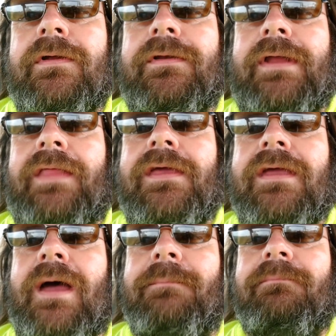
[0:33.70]
now they
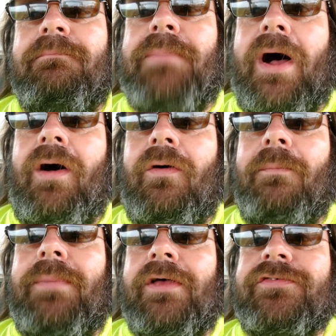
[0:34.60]
got ball
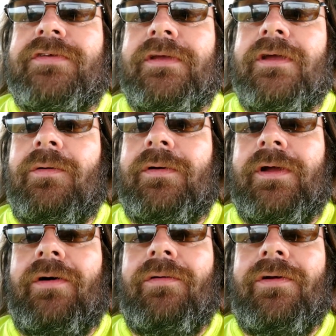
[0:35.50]
busting going
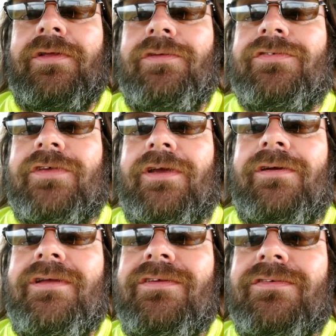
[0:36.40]
on. Are you
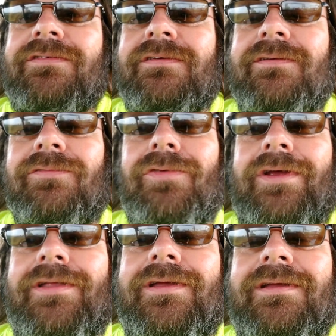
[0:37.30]
serious?
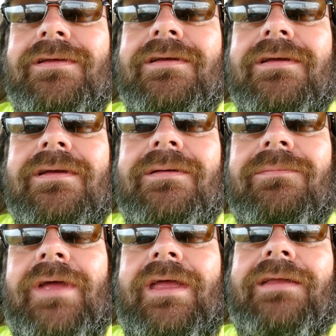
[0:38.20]
Really?
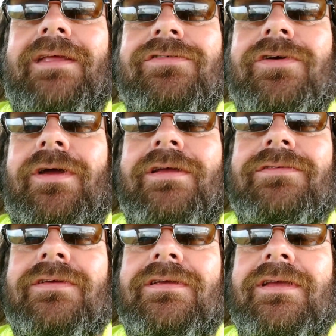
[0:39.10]
Man, that's
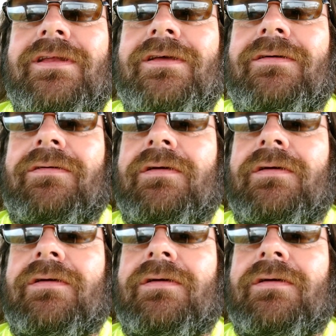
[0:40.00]
crazy, you know.